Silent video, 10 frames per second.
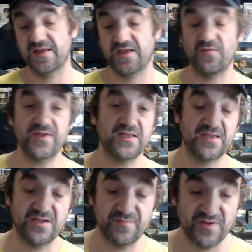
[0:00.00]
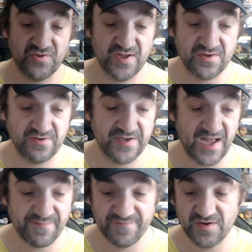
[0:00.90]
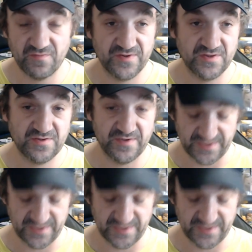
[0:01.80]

Can we get the Tinkerbell chase on top of it? Or are we just gonna